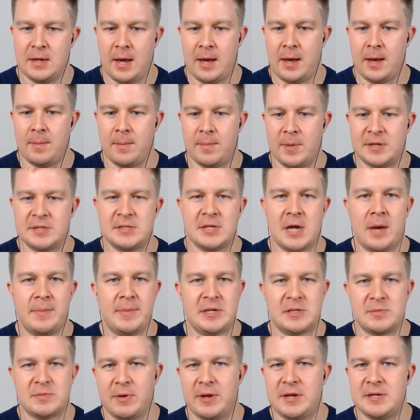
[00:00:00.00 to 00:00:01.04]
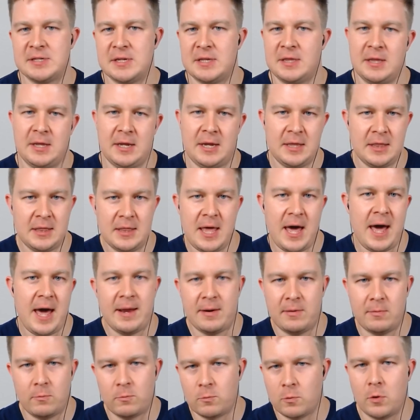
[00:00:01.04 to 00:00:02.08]
Azami's place in
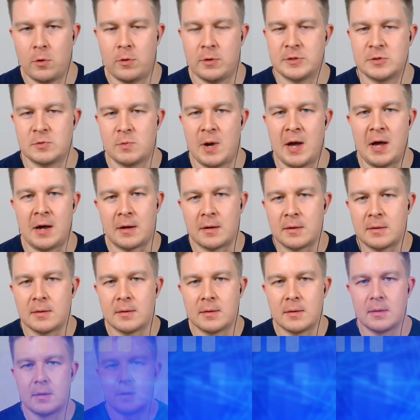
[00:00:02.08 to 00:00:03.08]
that role as well.